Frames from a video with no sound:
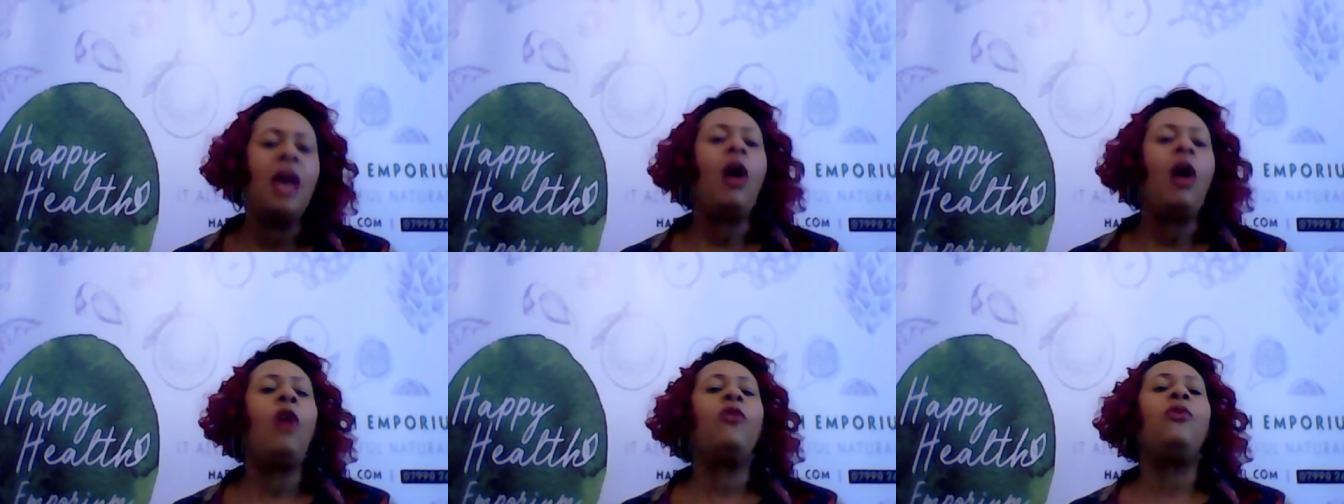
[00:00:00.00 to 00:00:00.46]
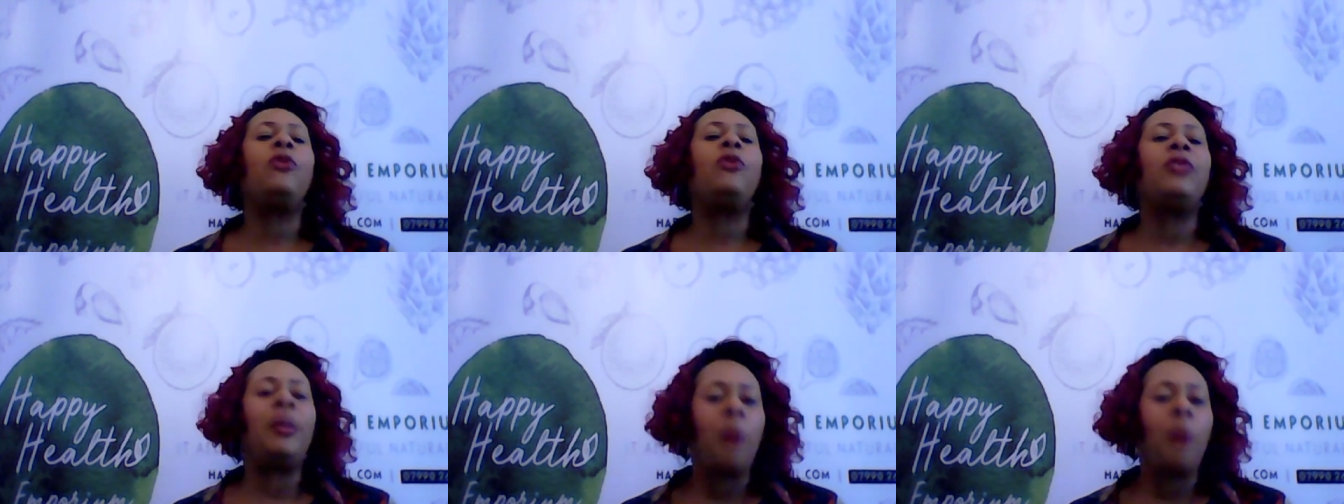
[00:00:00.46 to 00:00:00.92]
Of They
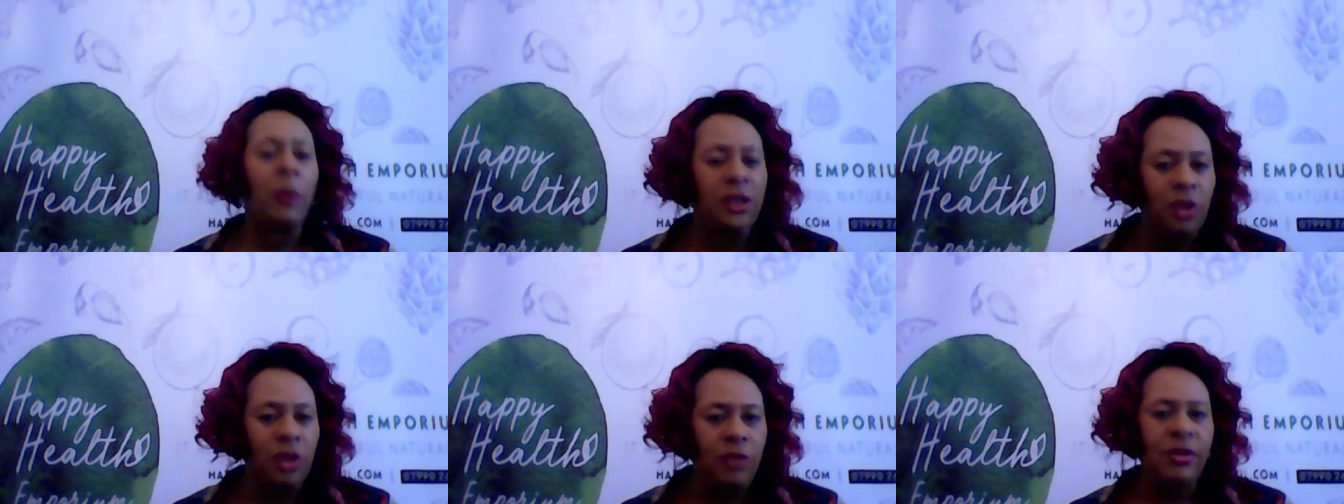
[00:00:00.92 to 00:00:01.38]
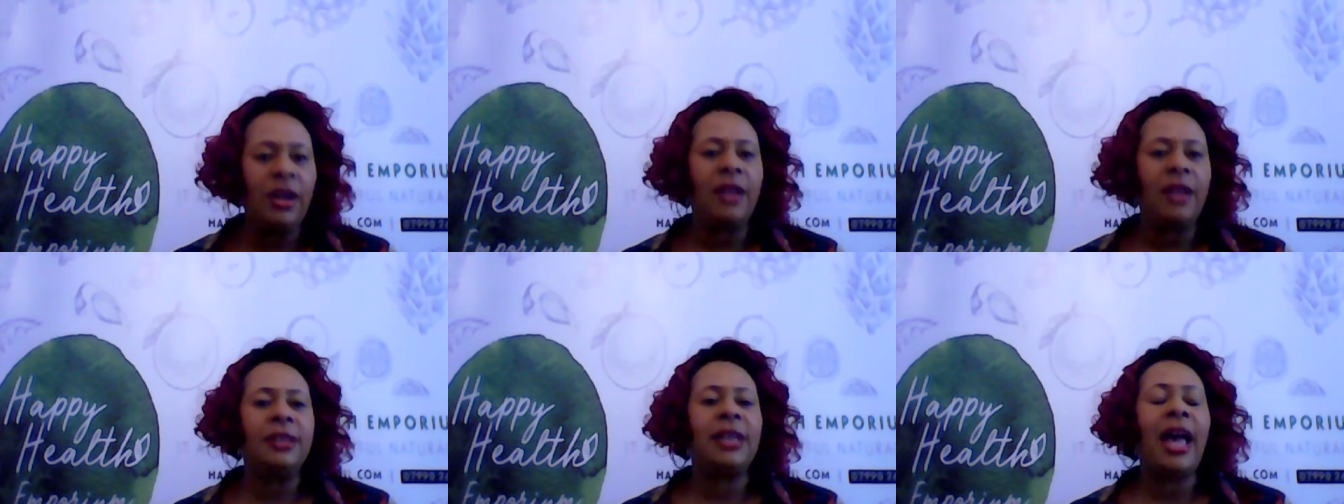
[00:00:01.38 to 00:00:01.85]
probably don't
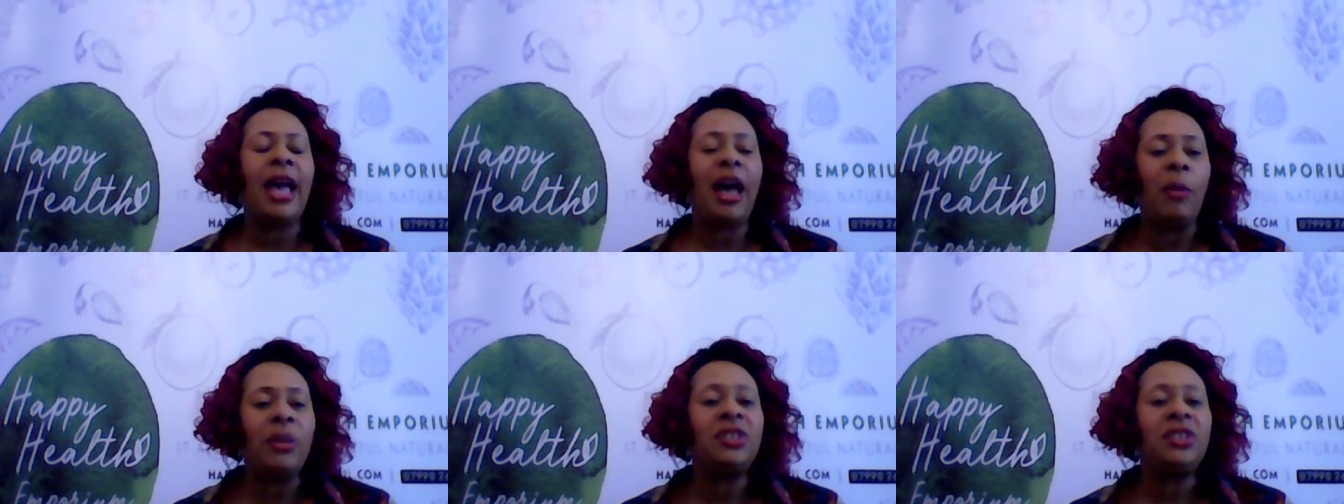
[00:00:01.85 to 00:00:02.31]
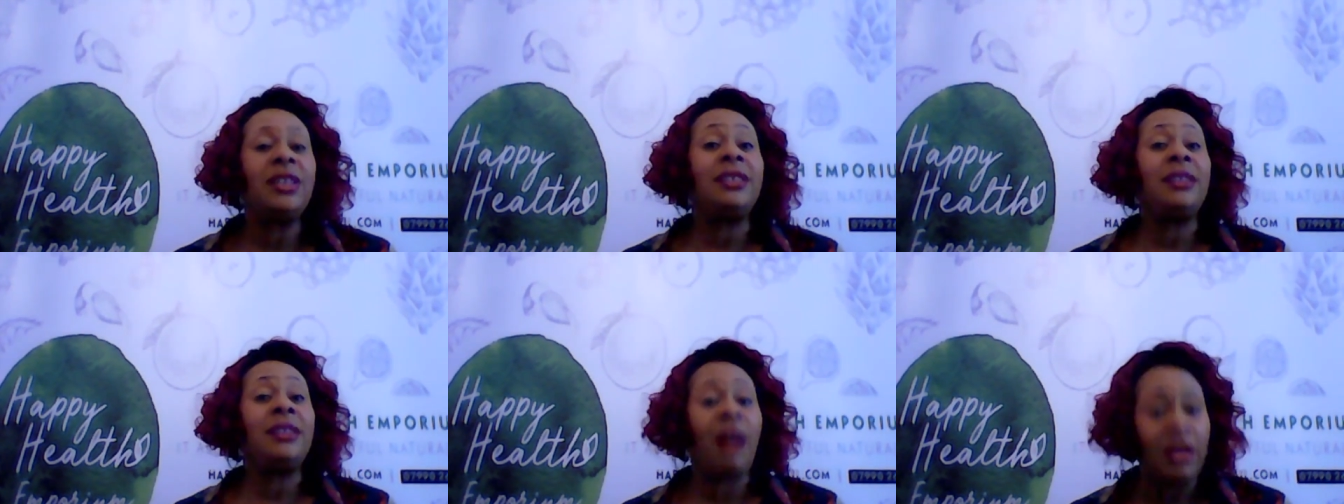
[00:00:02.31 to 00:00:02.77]
realize how much they
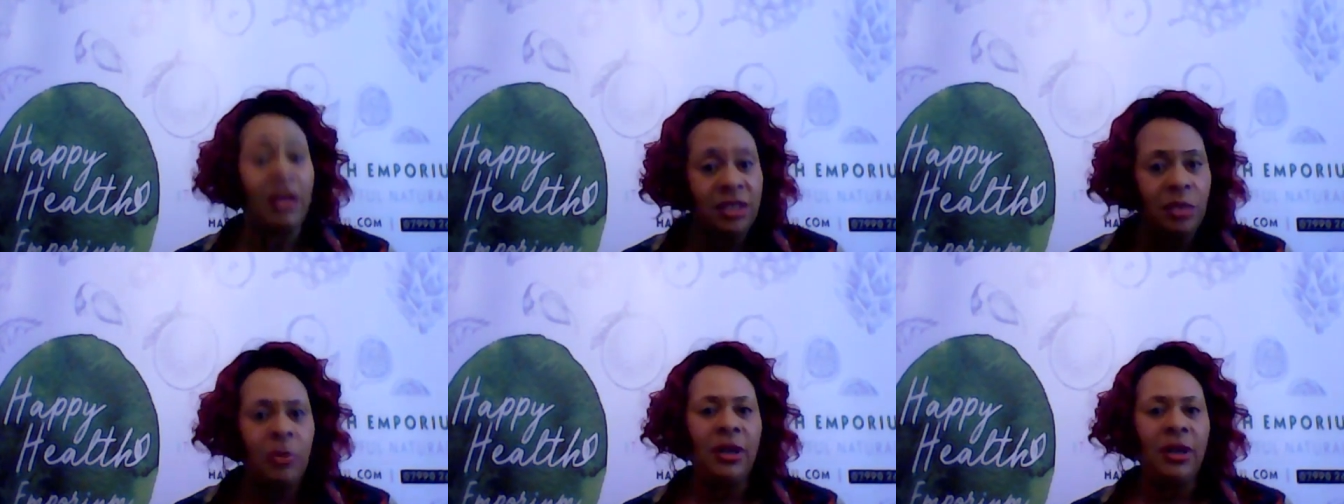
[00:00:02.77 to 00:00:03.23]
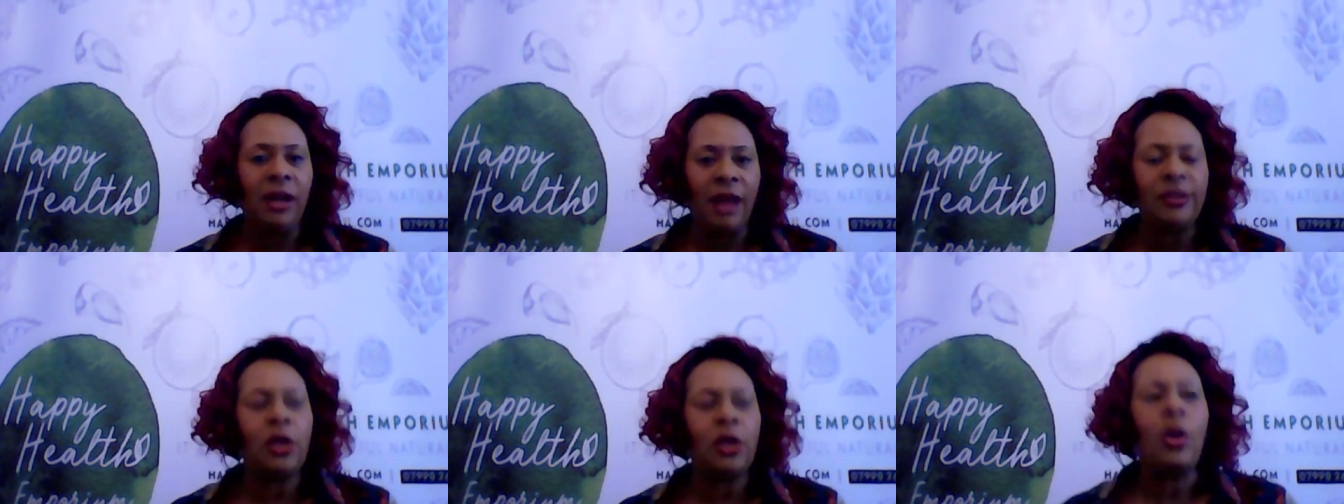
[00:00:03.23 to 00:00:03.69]
touch somebody's life.
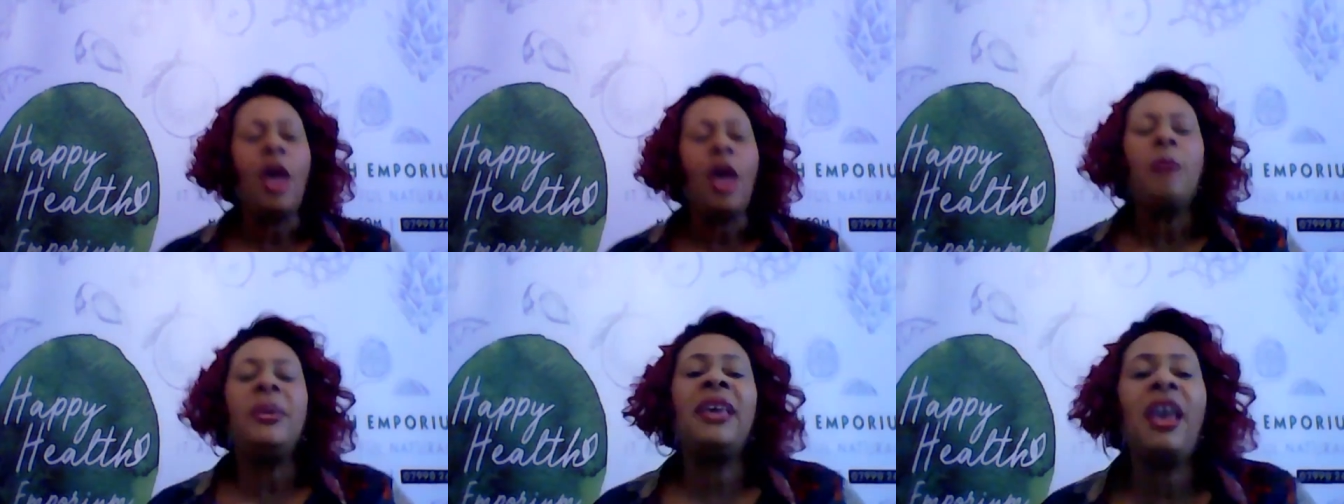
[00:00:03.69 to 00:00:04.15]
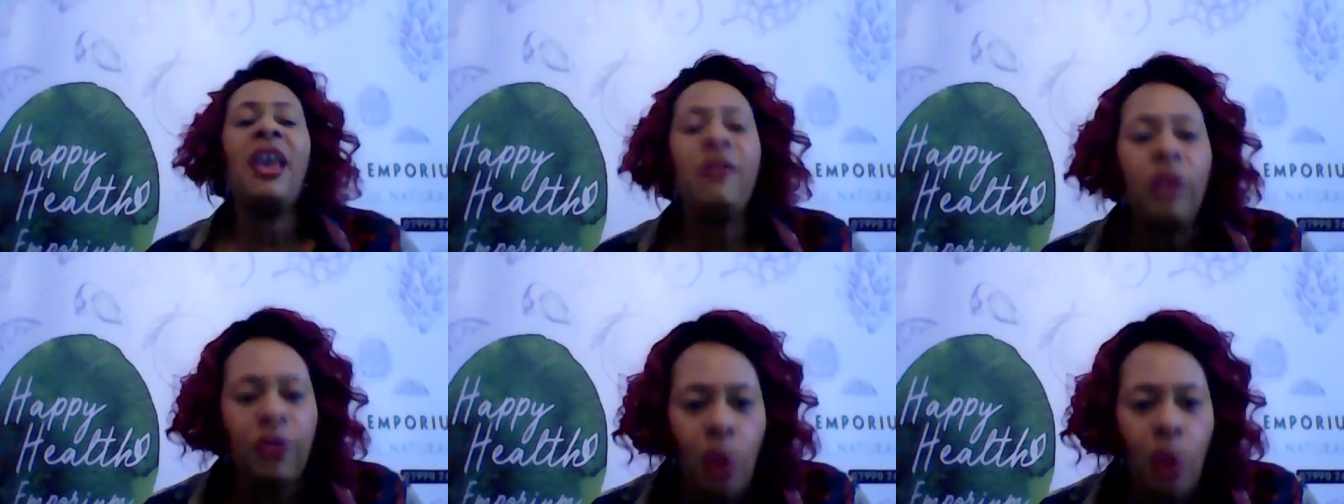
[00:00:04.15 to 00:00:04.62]
So be careful
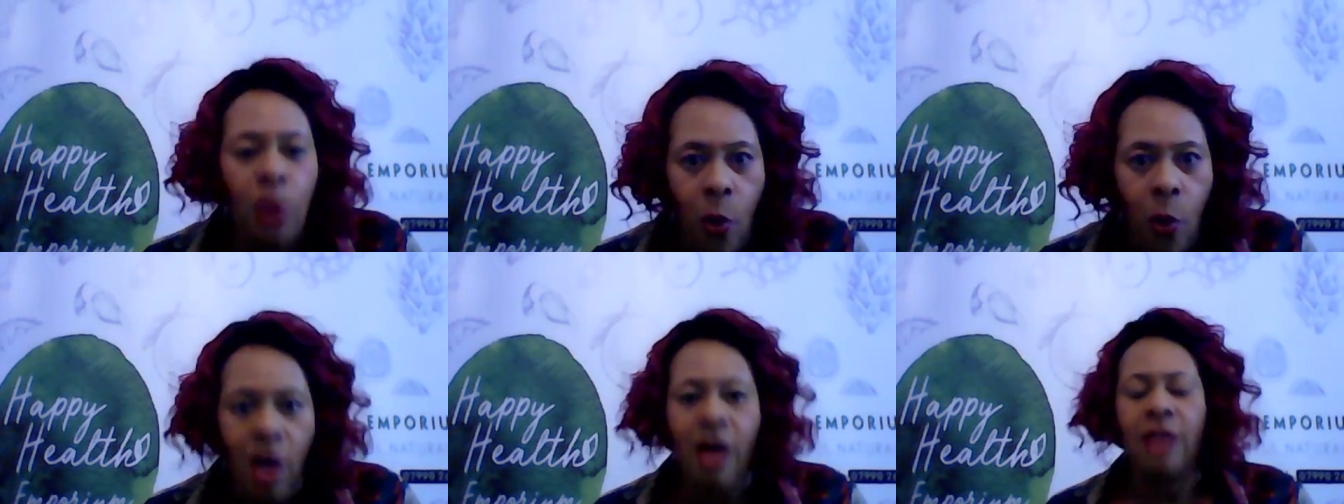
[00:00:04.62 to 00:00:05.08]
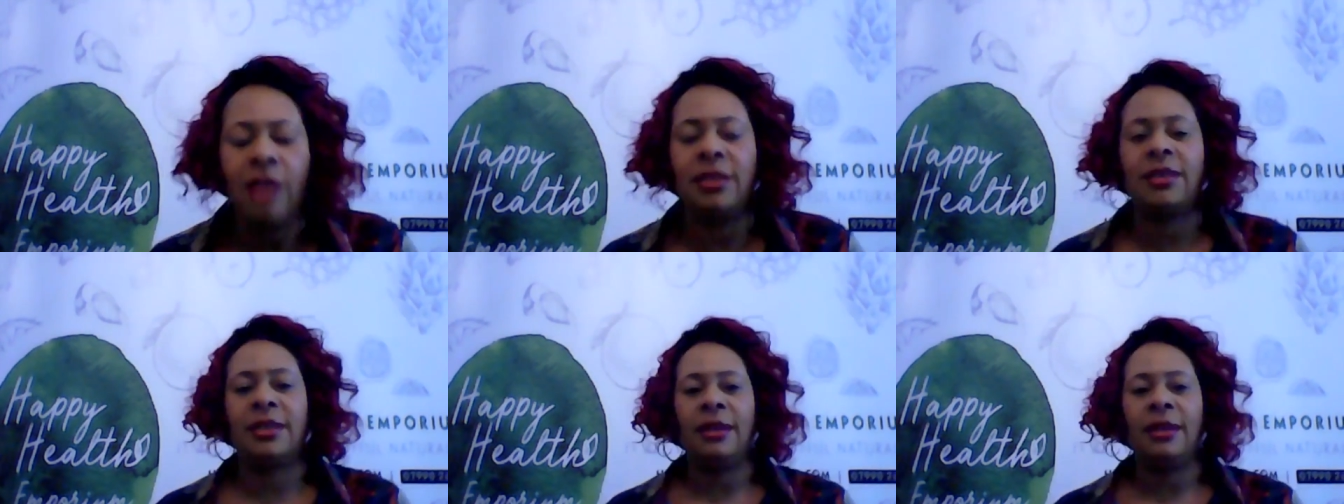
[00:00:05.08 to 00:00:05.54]
of your words,